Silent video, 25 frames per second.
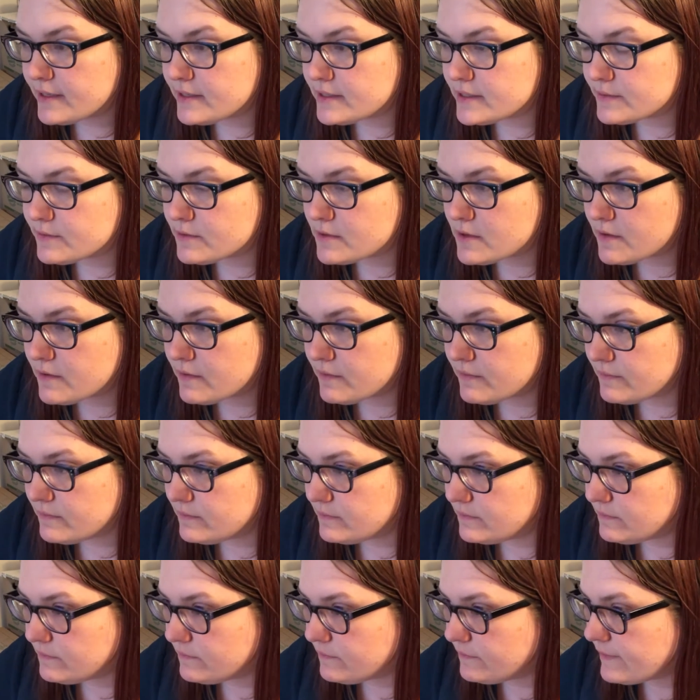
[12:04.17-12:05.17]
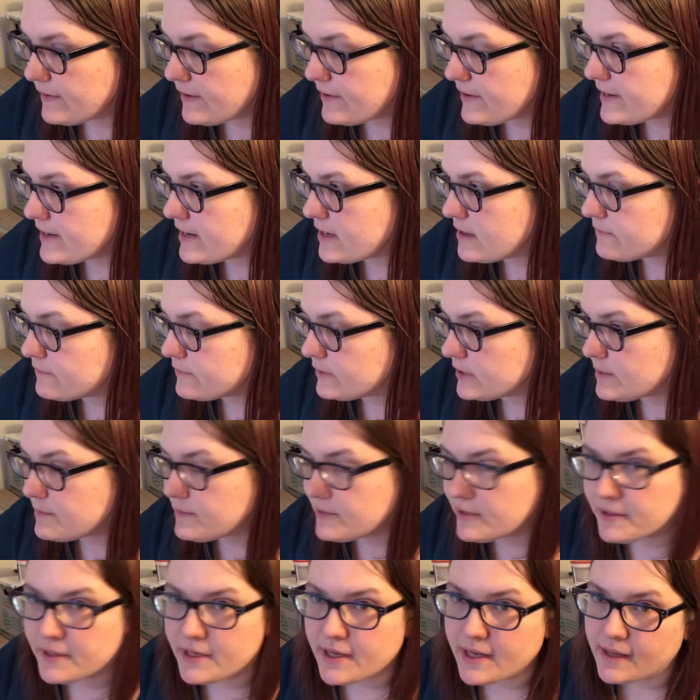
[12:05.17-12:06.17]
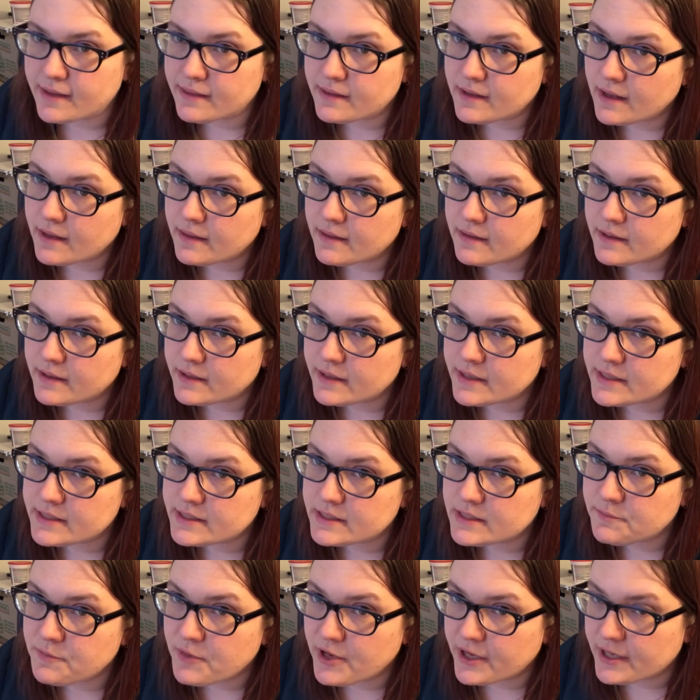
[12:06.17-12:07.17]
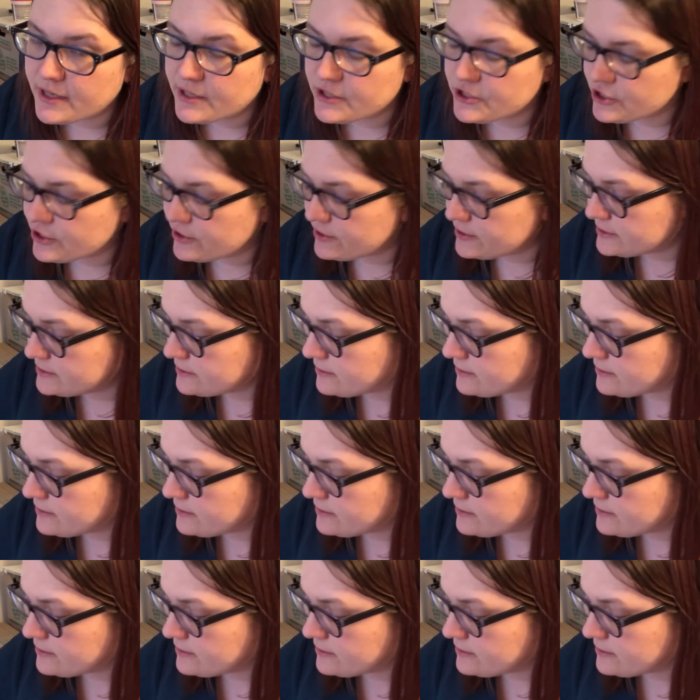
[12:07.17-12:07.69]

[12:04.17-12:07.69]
So I'll very carefully be looking at that thickness and making sure it's